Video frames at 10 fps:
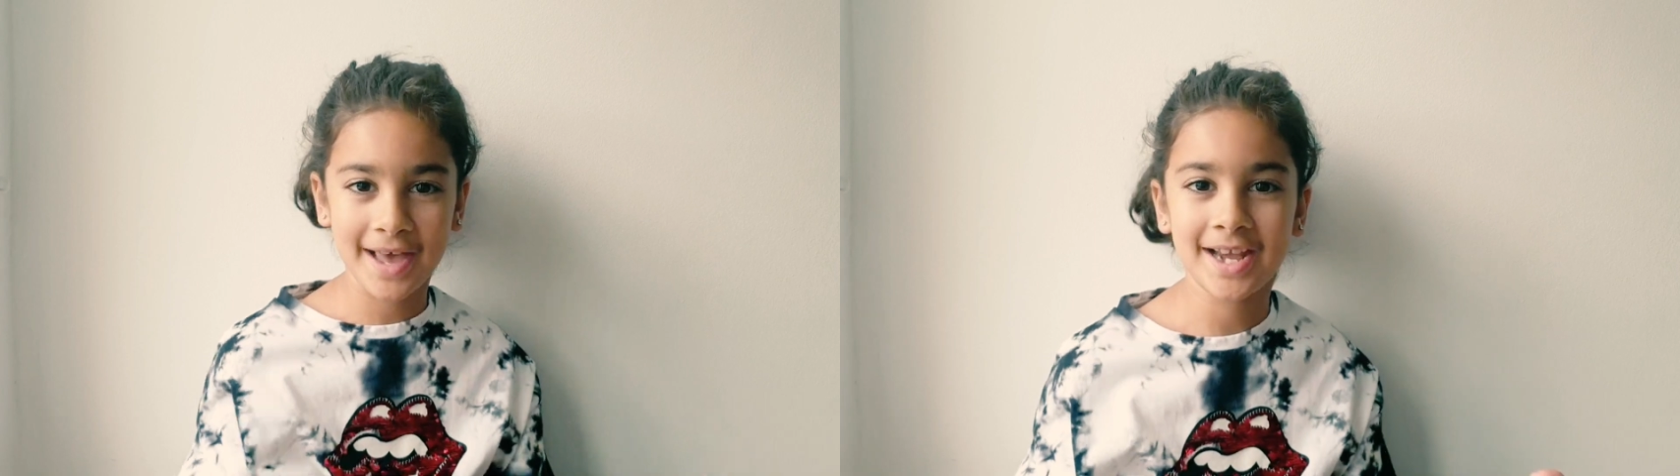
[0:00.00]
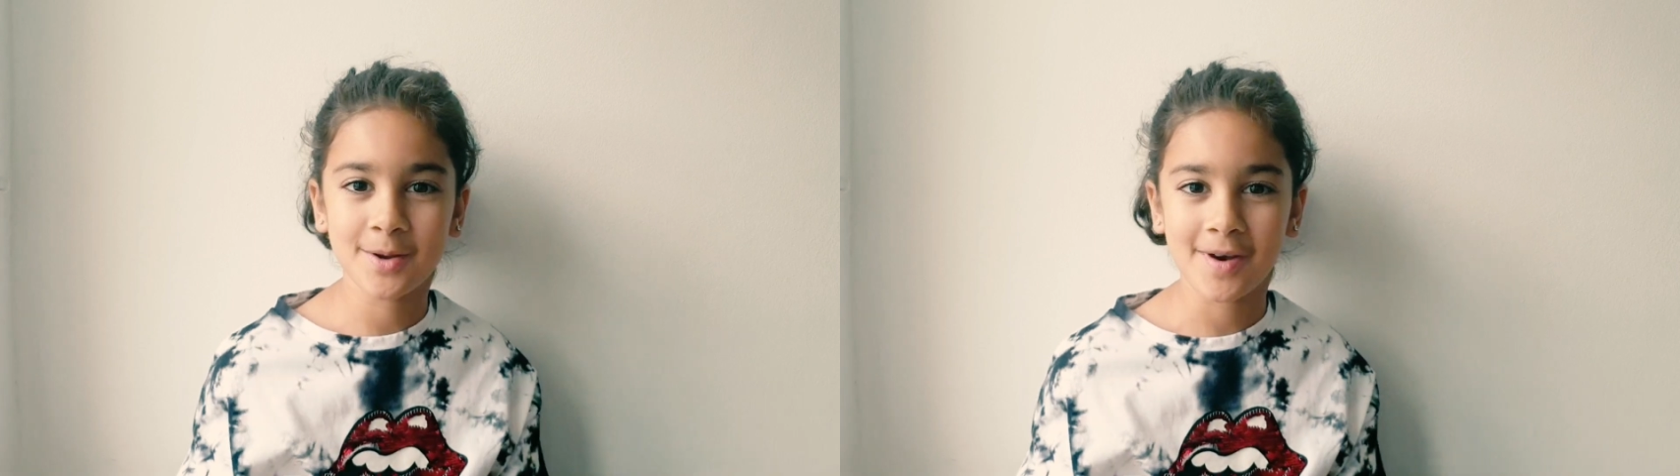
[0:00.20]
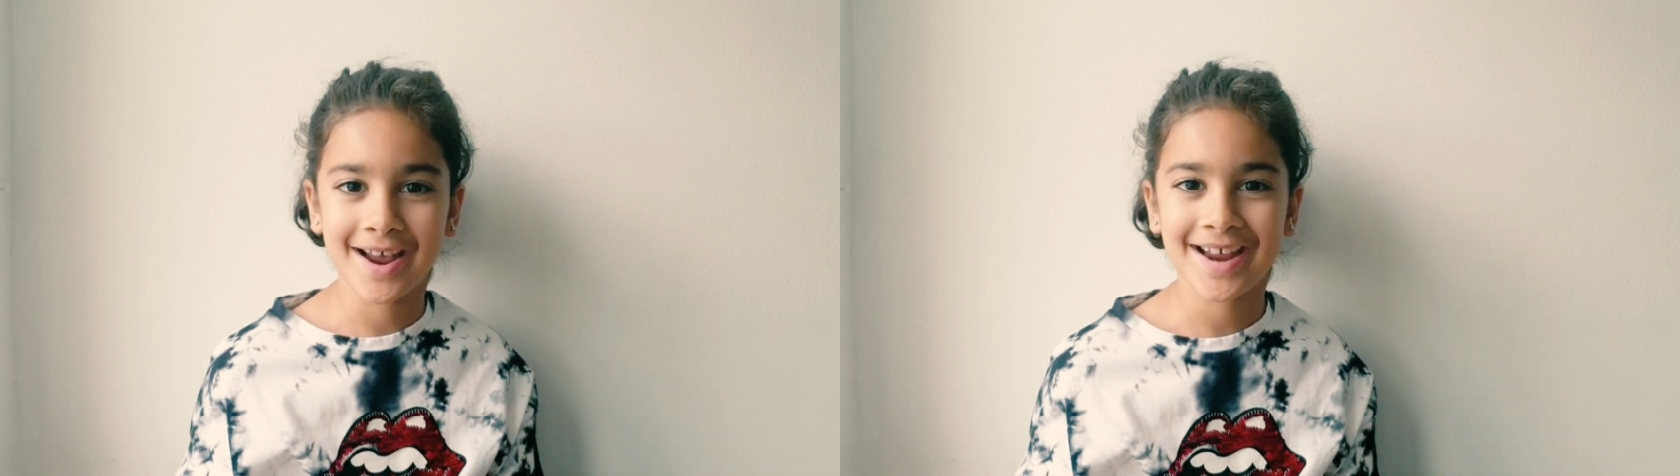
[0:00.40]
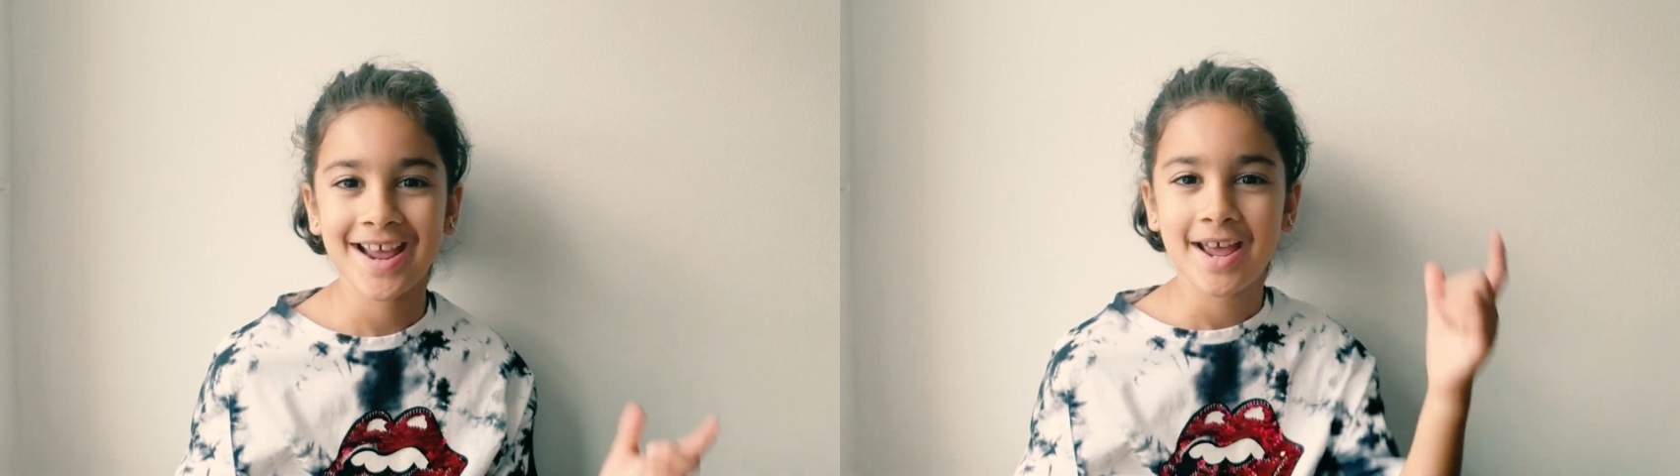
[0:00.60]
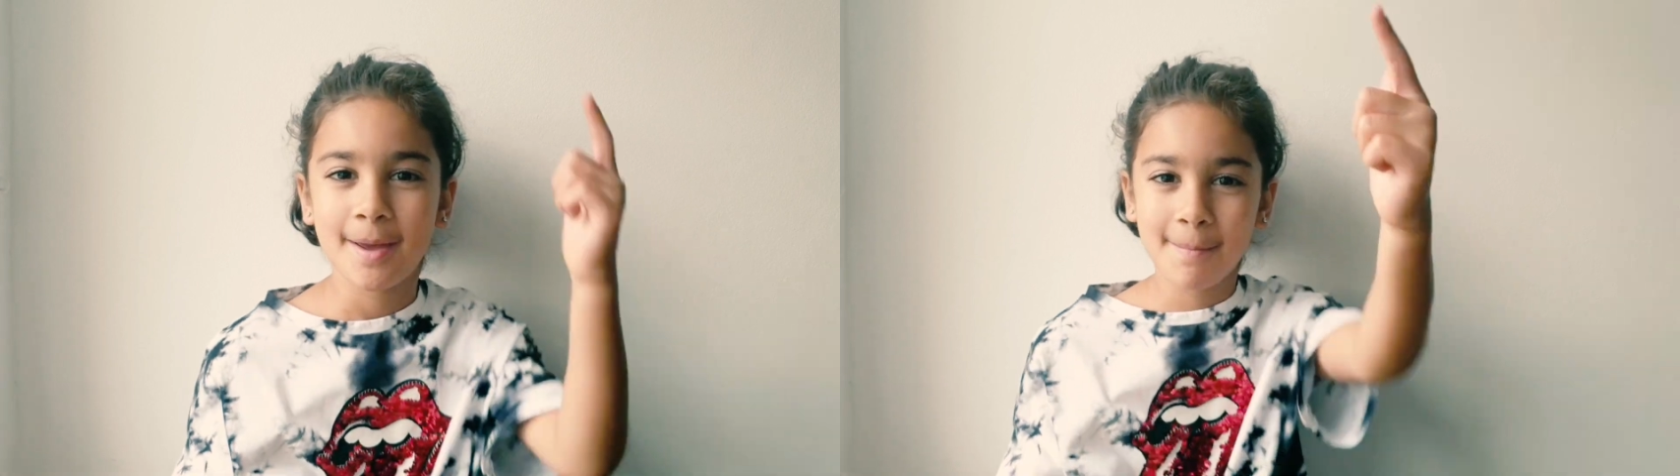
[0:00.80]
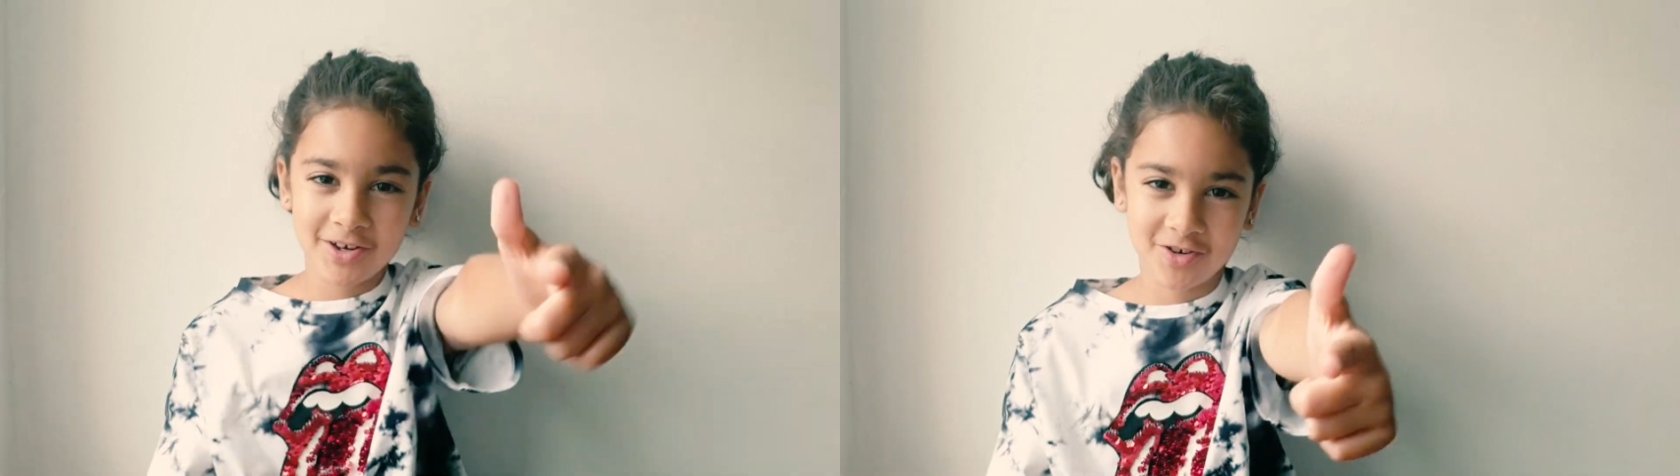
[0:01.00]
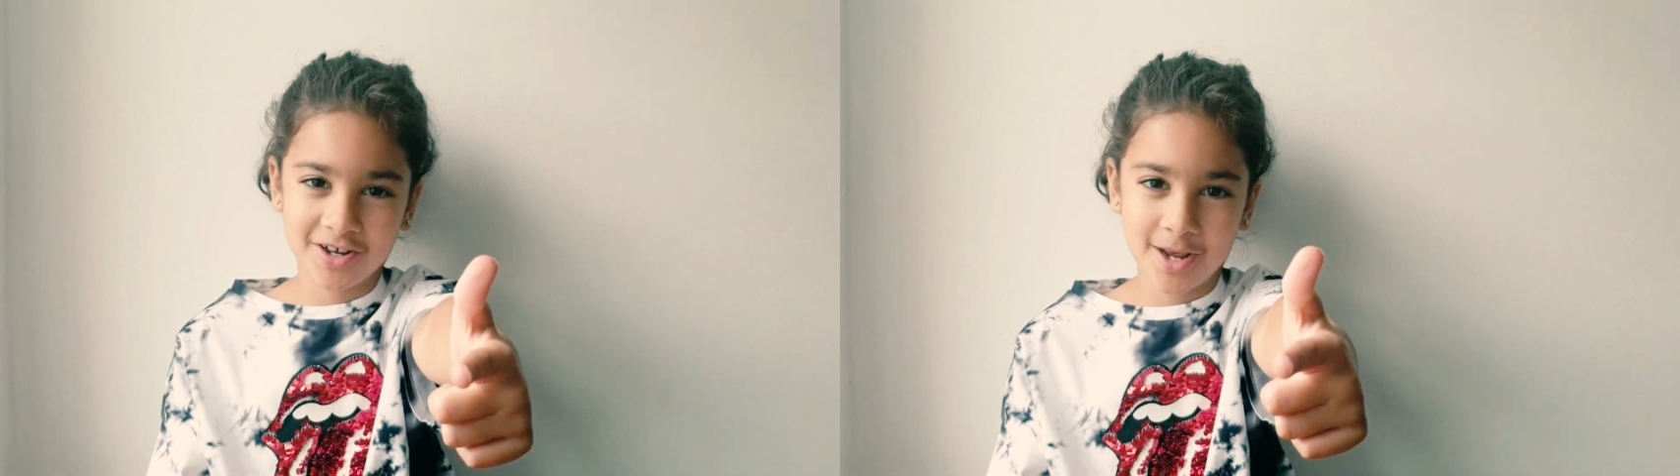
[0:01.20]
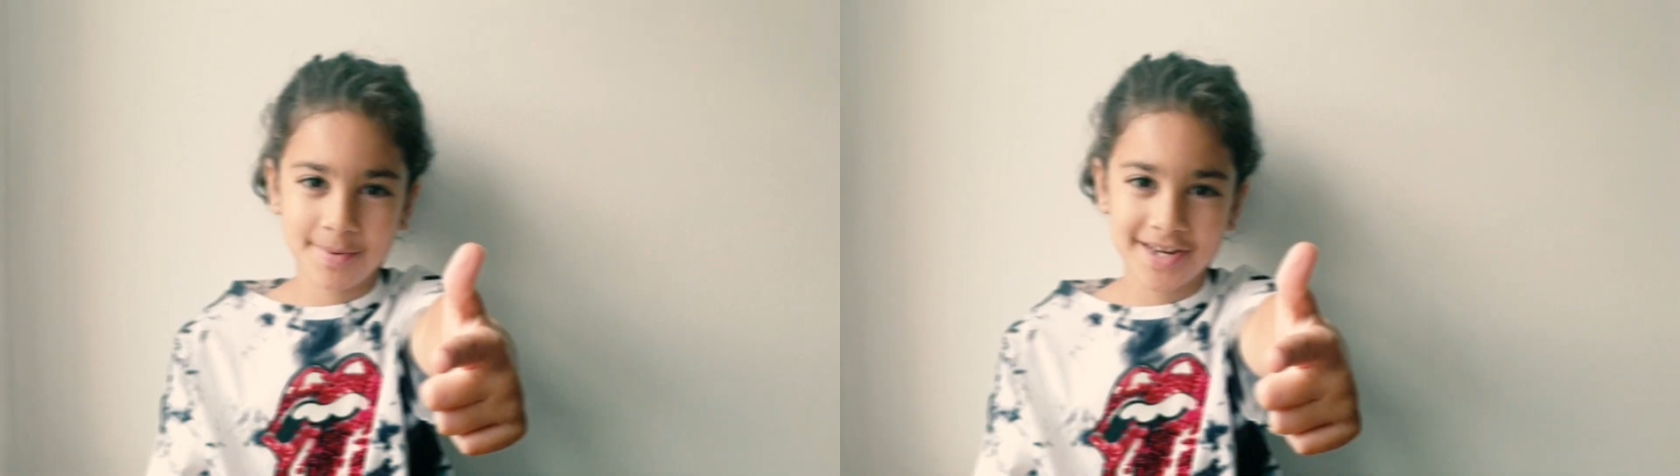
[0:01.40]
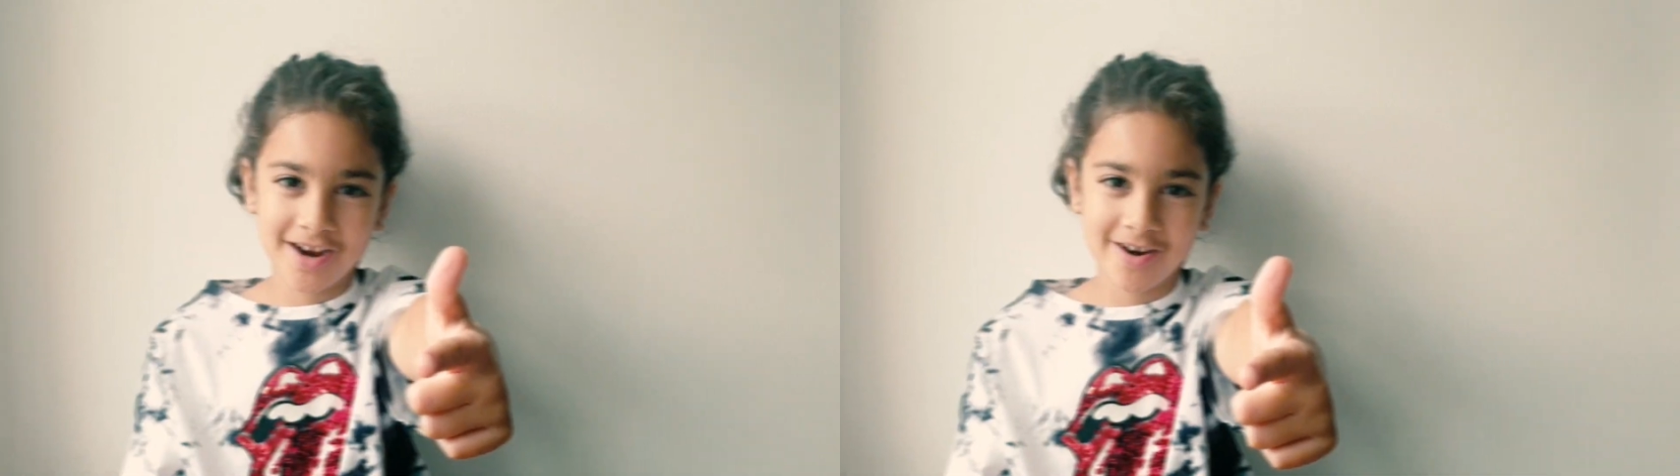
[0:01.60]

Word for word: But anyway, make sure you keep it